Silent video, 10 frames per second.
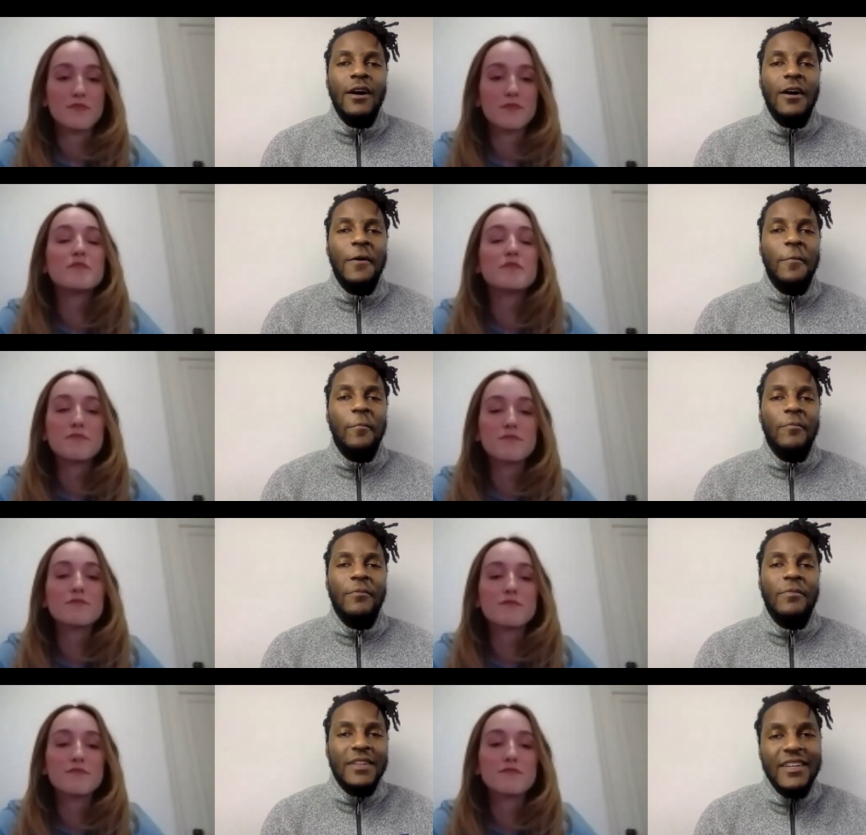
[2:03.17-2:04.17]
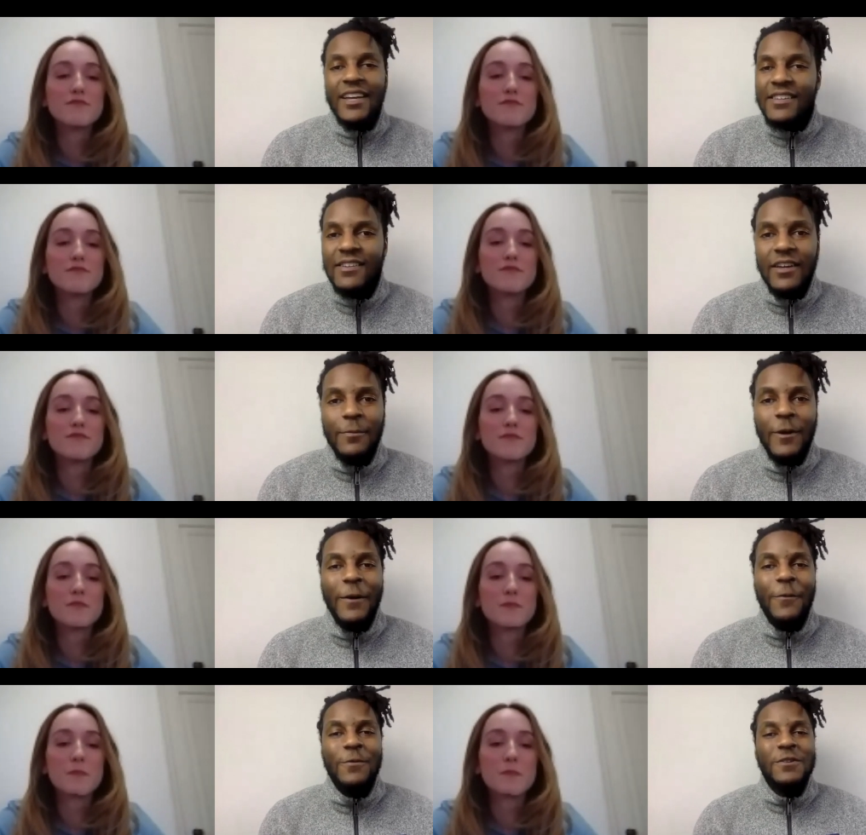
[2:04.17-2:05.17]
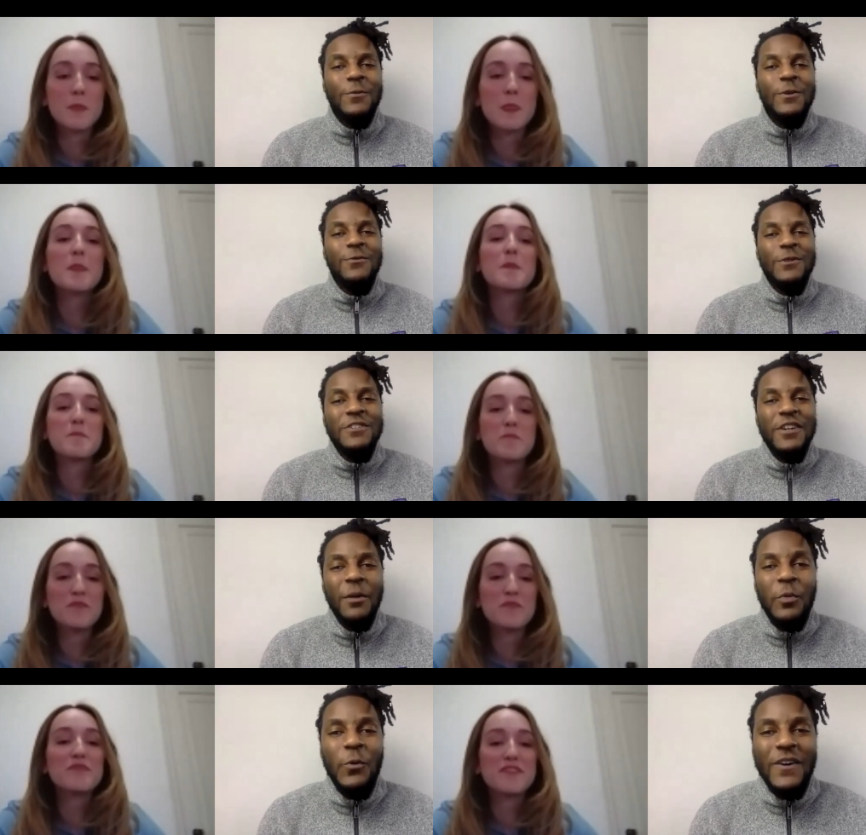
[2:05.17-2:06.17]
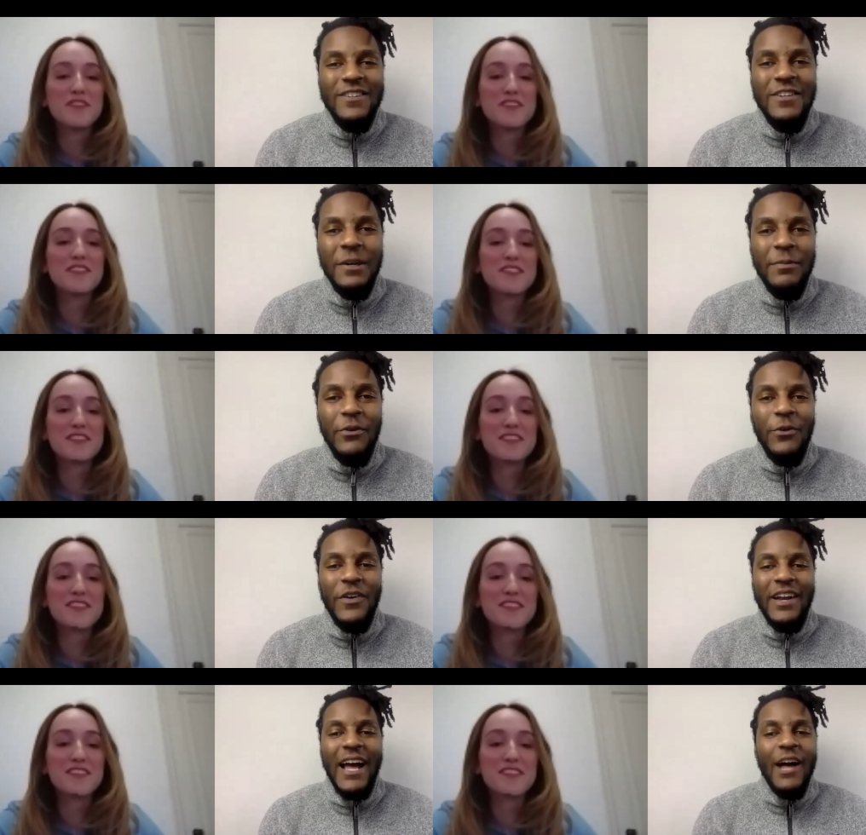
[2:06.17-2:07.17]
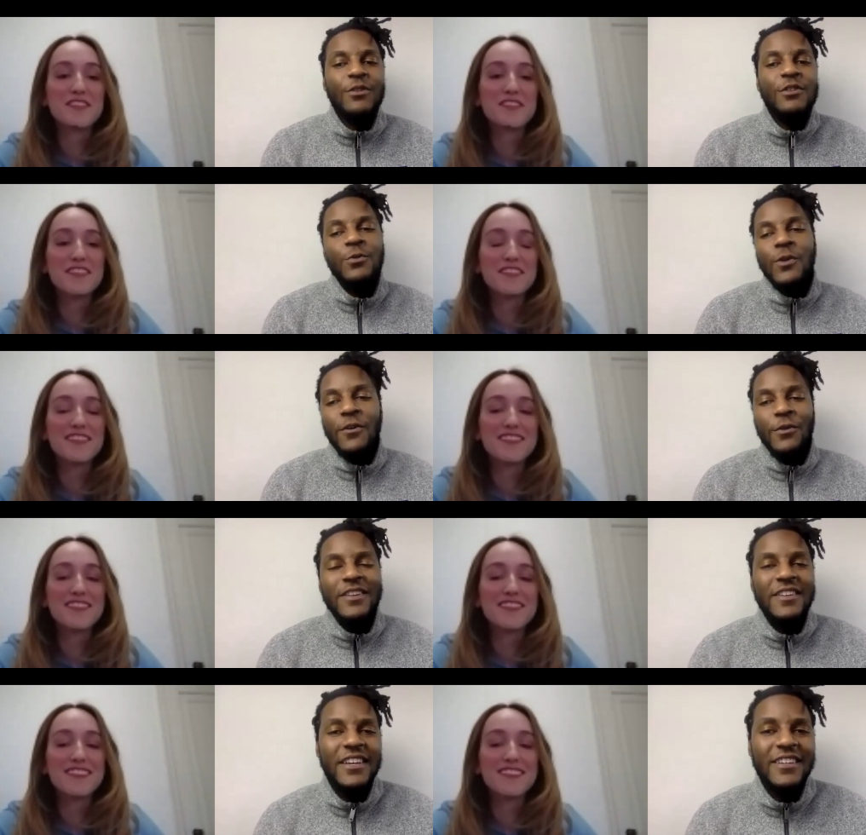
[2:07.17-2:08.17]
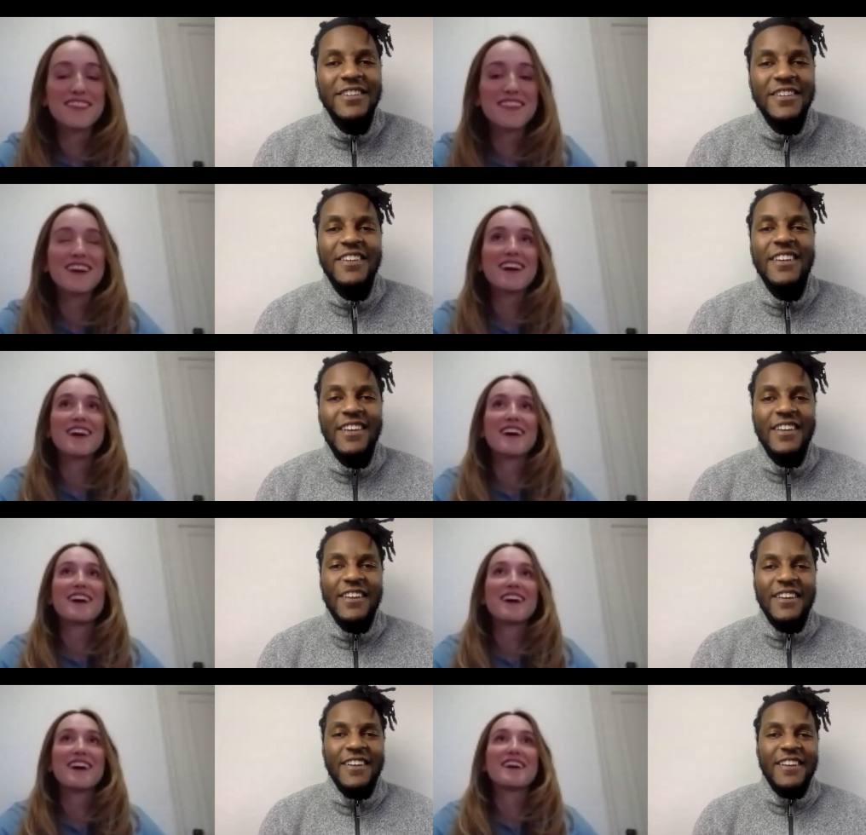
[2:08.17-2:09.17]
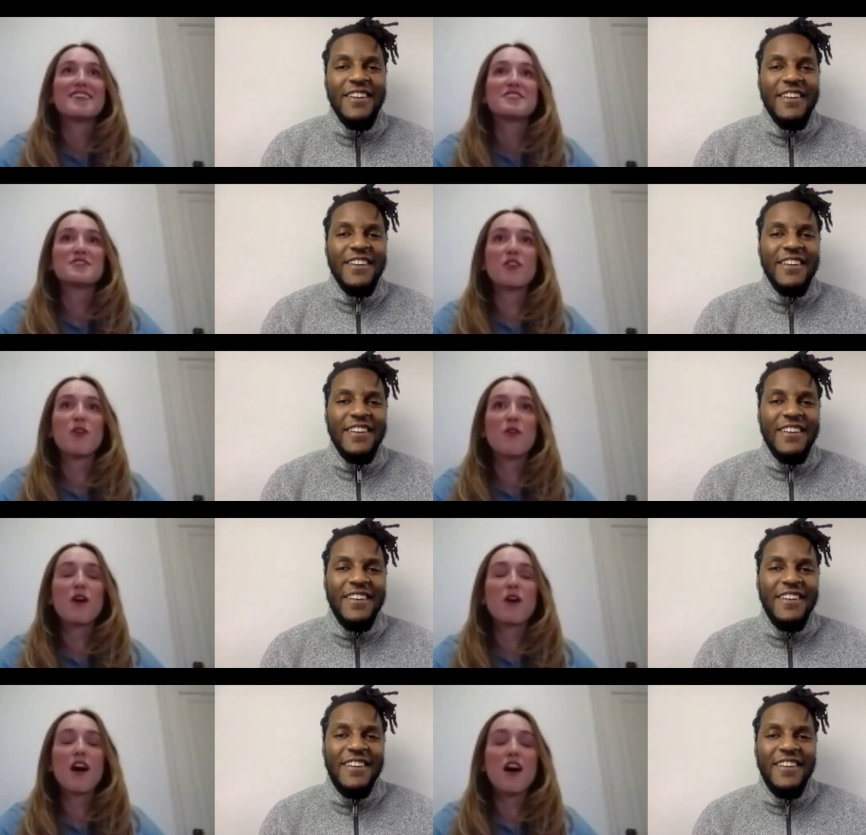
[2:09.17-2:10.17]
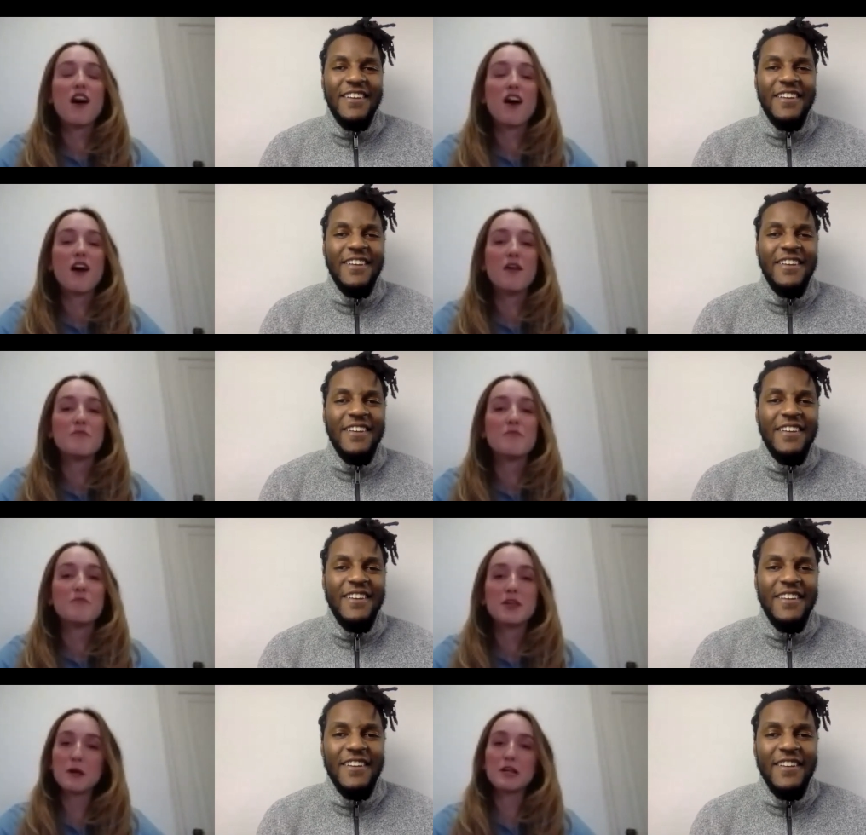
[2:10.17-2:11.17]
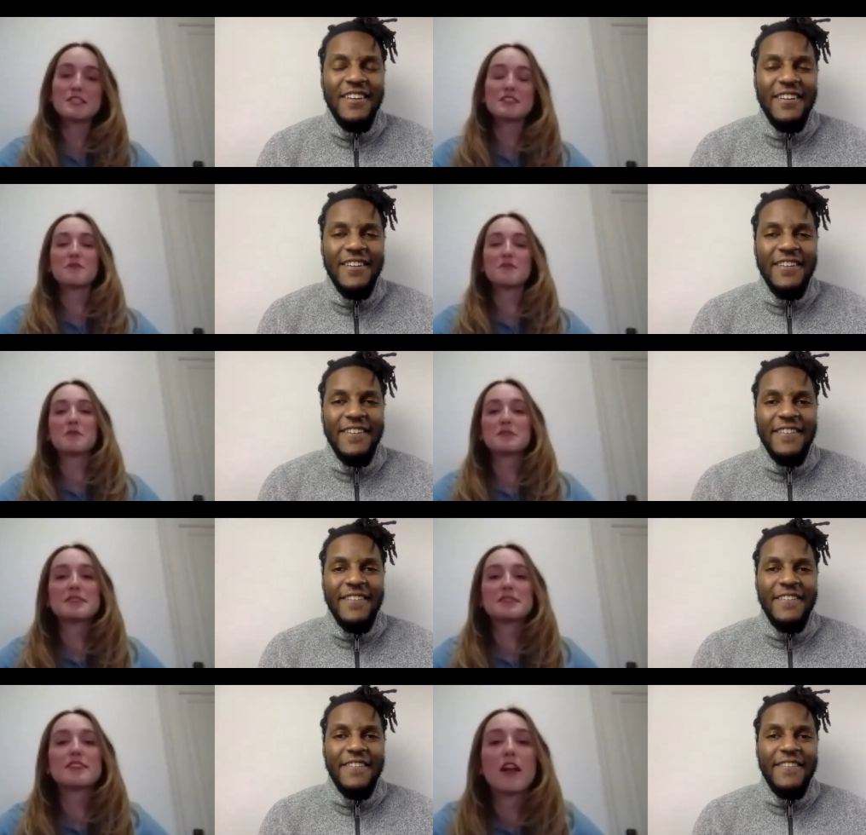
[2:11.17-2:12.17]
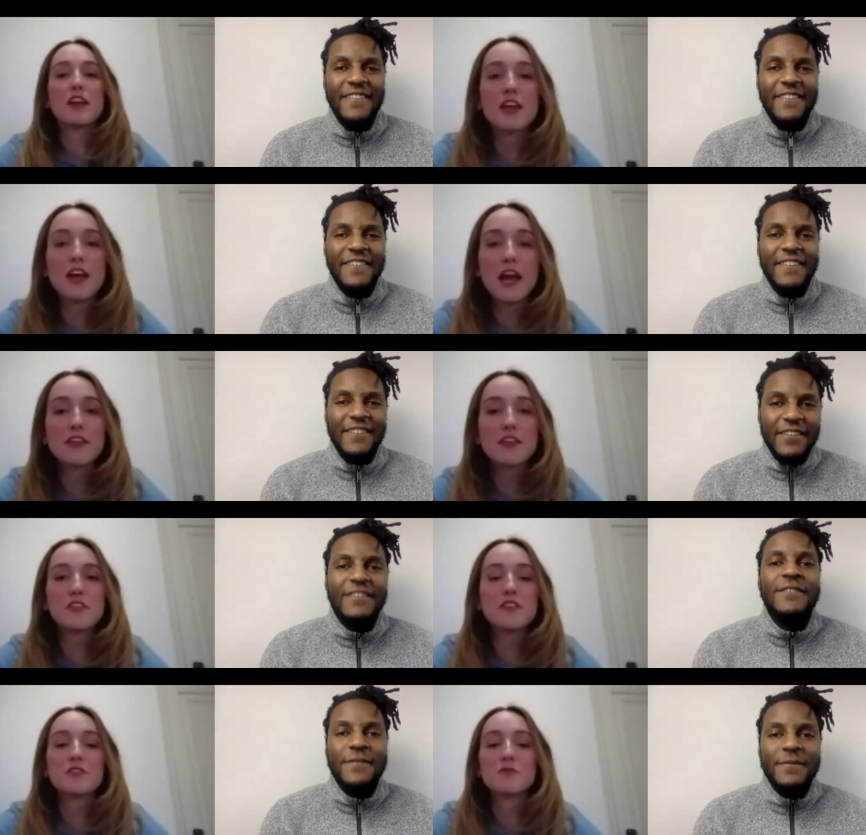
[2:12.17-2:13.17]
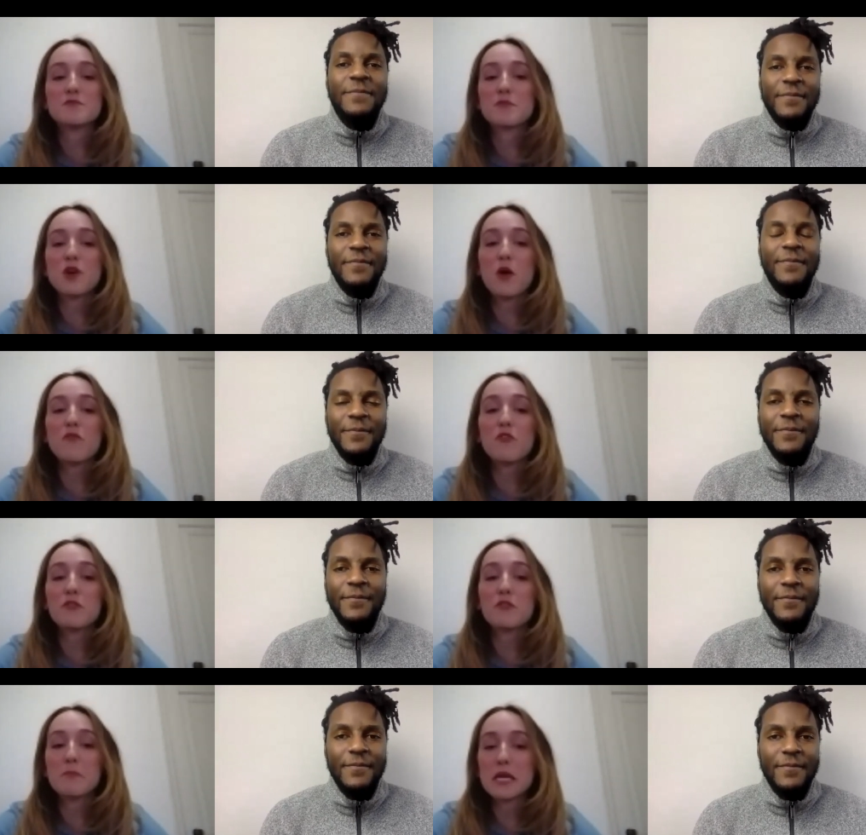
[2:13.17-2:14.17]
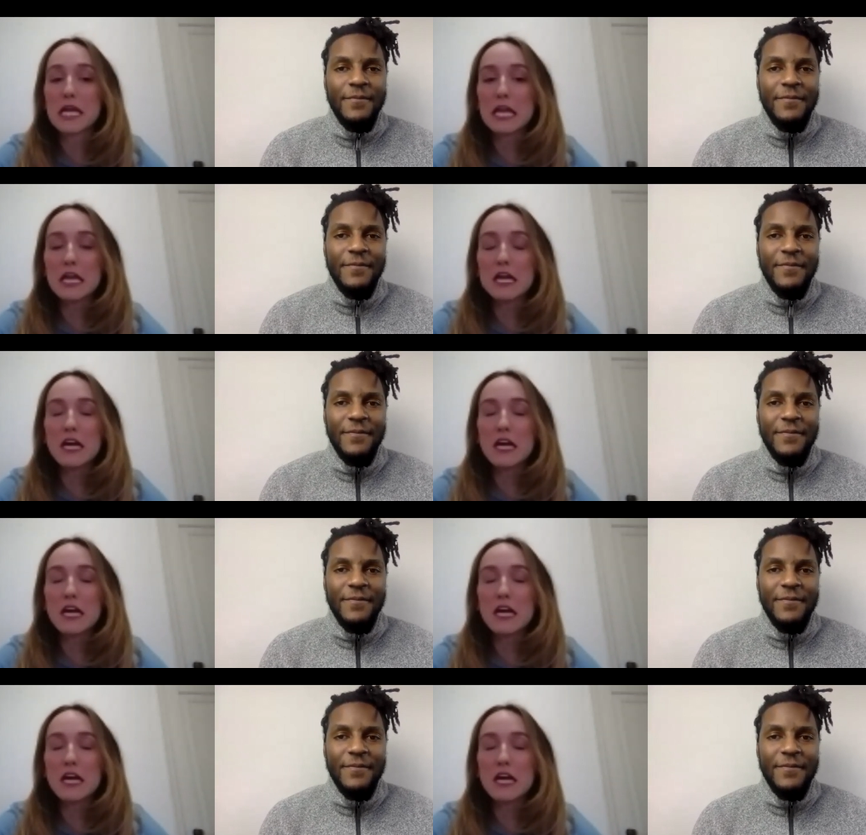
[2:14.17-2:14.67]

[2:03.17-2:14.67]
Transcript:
Speaker 1: Um, the D A T, man. So what's, what's your number one tip on how to do well on the D A T?
Speaker 2: So uh, me personally, when I was studying, I think the thing that was most helpful for me,